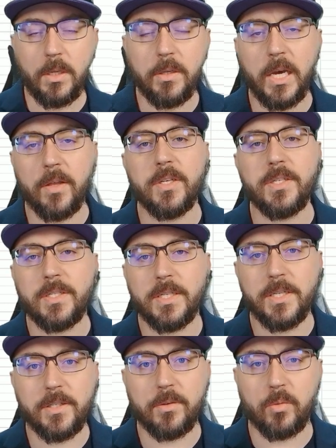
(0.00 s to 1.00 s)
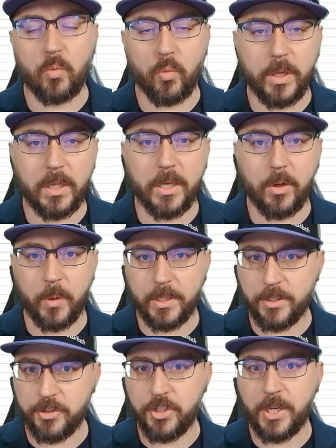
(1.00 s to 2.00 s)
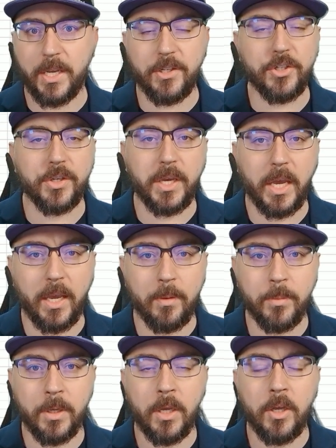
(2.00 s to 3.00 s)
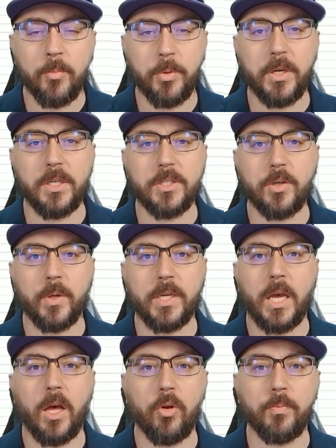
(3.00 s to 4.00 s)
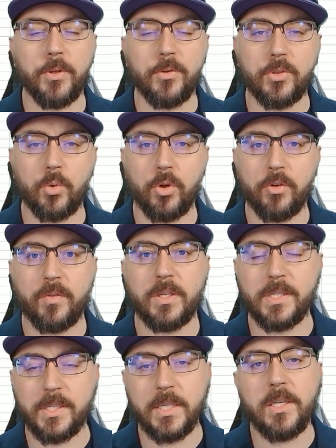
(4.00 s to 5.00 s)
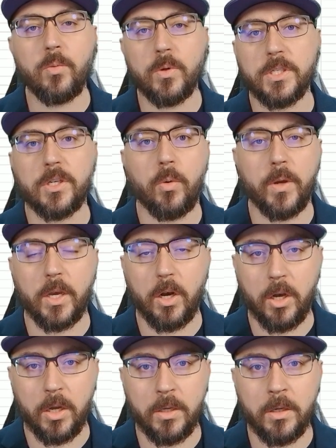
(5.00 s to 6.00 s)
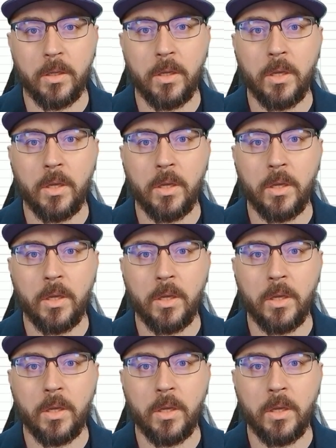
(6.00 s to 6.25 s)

Now, this isn't really going to change your game, but it is going to help you sort of see what's going on